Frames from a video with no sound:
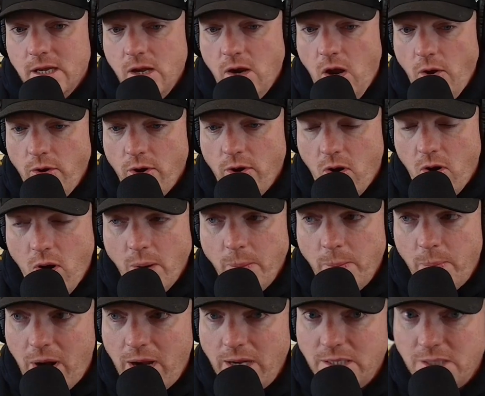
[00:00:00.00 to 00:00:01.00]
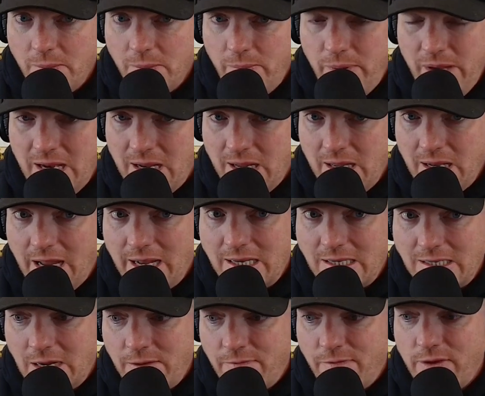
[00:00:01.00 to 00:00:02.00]
you know, you're hard pressed to beat it,
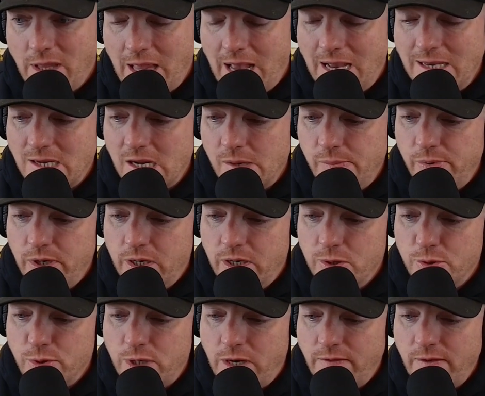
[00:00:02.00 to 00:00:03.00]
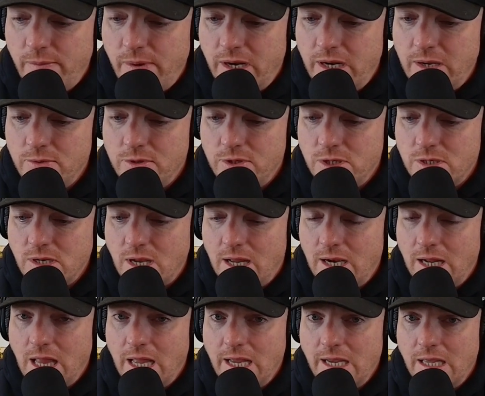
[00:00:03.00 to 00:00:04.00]
except for the last couple of years when everybody was just
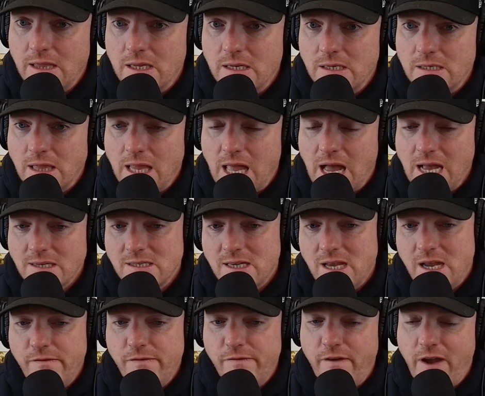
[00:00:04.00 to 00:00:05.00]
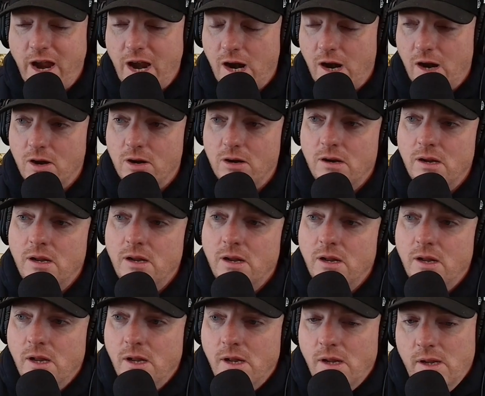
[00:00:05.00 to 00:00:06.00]
kind of like in this laissez-faire.
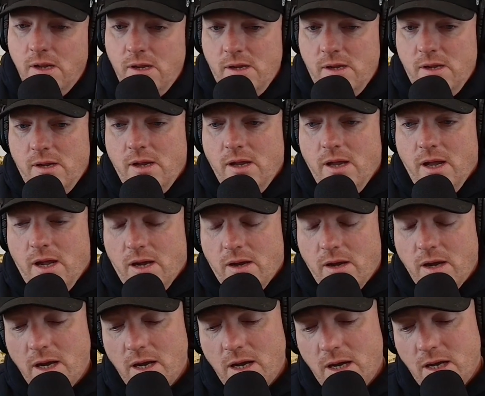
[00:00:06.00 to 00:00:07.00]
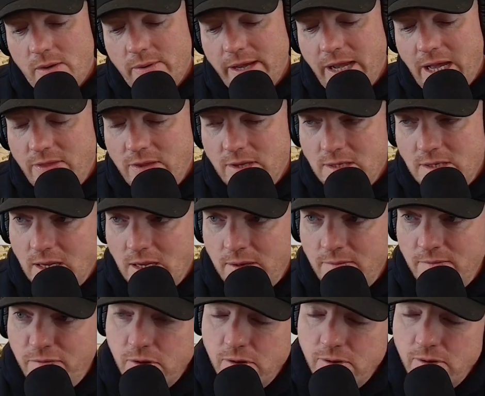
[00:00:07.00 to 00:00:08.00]
Uh, we got the
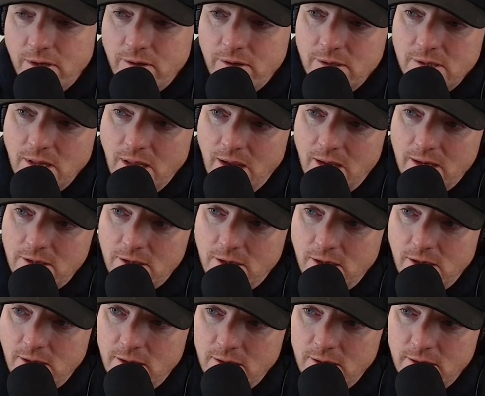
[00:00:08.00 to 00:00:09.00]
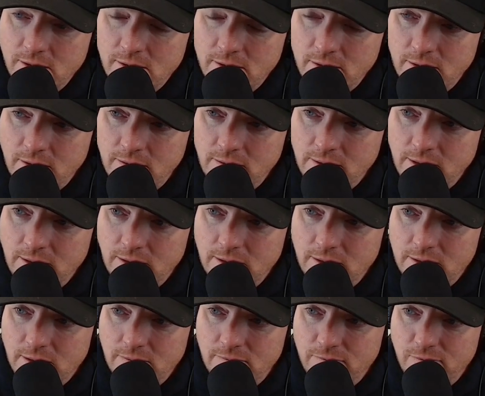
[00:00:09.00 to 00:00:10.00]
same four runners last year. We got
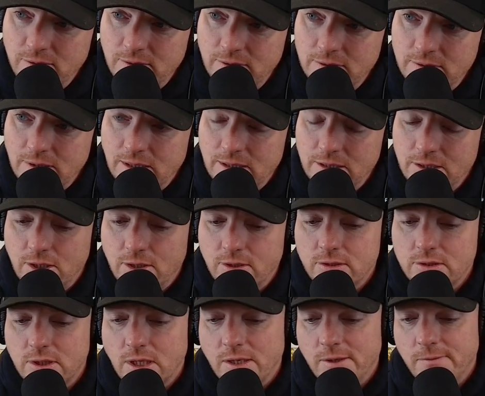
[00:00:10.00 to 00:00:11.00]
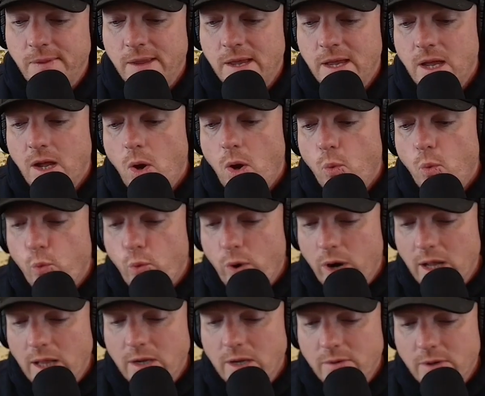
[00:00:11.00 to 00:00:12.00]
the same four runners last year. So
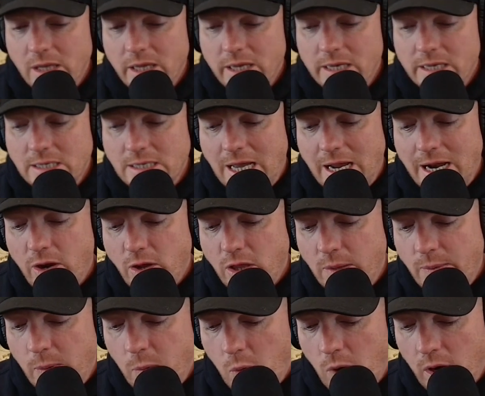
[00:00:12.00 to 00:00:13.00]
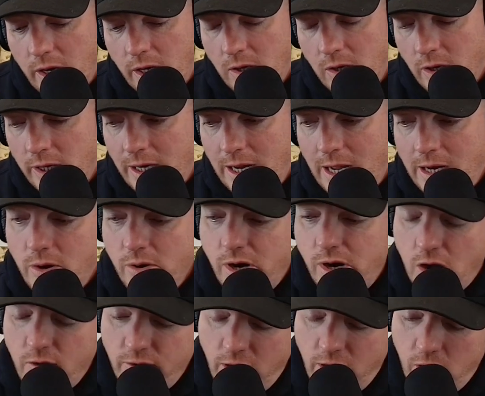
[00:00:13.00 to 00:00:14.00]
really, really excited. I know they've been working on it. I know
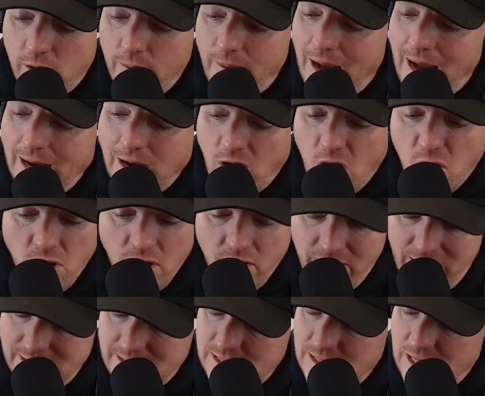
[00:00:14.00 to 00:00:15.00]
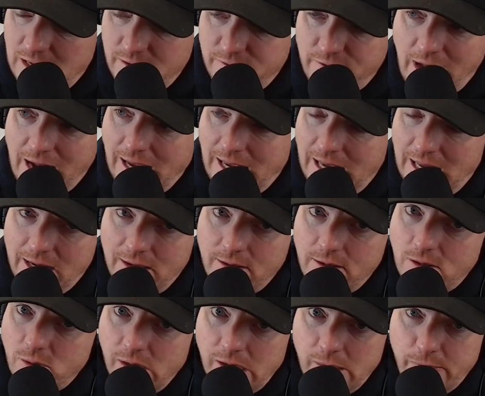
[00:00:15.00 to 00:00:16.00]
COVID hurt them. I know all that stuff. I get it.
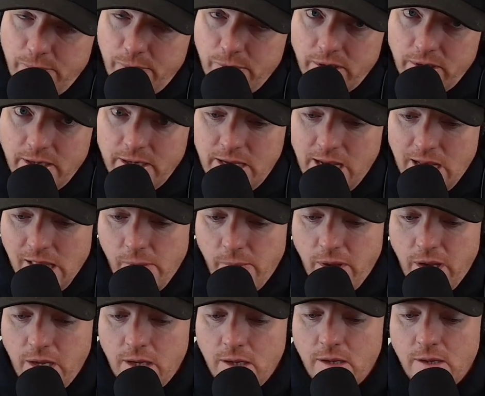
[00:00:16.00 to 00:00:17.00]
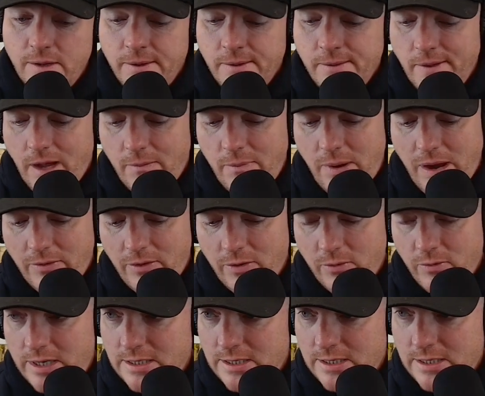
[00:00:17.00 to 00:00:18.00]
The Toyota people are going to yell at me about
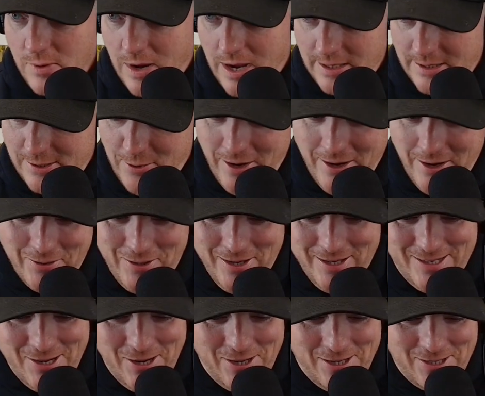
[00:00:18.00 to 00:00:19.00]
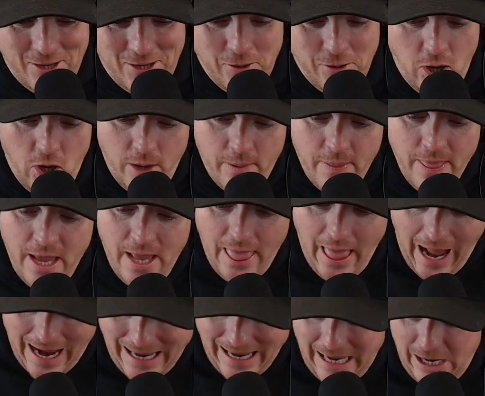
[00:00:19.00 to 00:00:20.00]
the reasons why Toyota took so long.
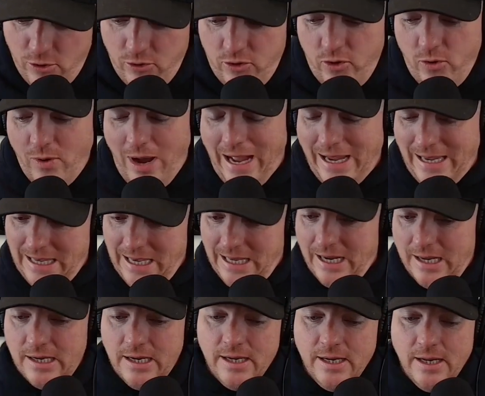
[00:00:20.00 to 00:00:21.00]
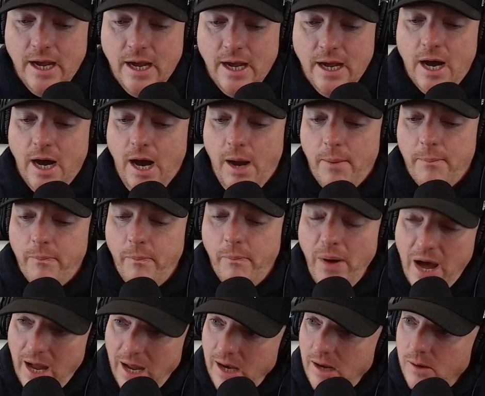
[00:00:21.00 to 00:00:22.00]
I hear you. I get it. Um,
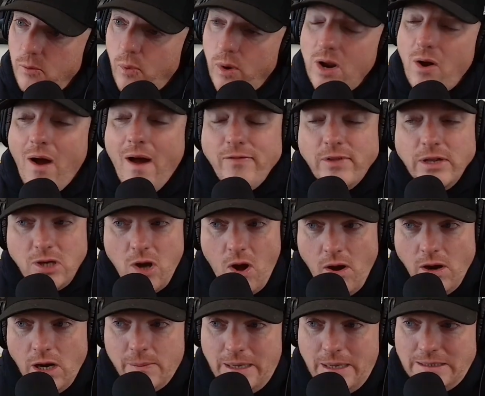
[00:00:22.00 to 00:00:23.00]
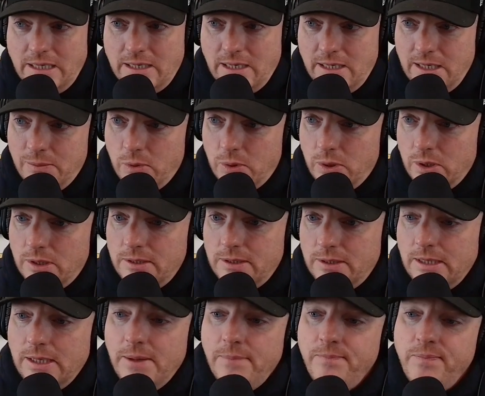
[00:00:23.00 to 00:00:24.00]
but we don't have to talk about that anymore,